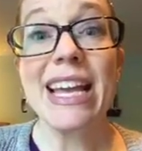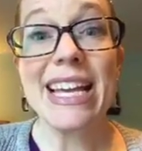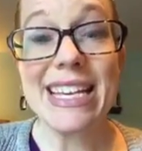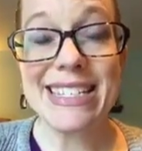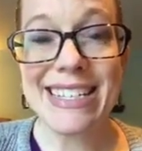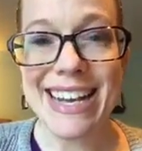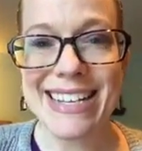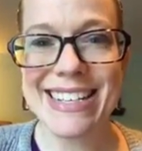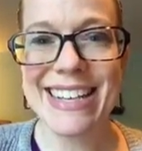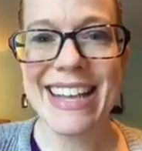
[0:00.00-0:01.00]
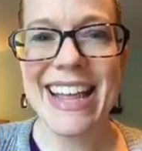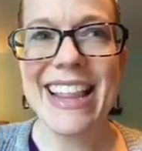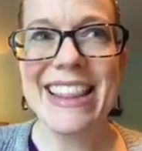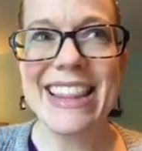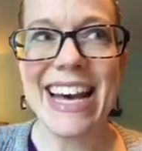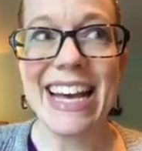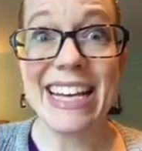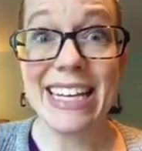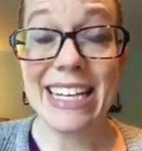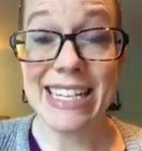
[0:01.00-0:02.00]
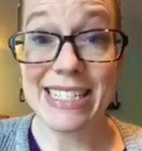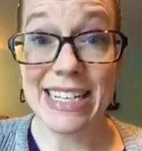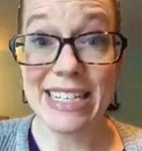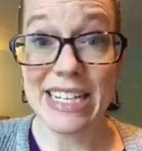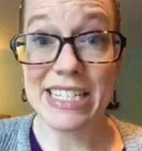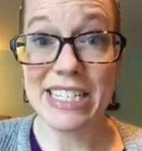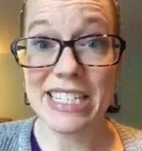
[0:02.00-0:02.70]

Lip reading: He says that he has ADHD,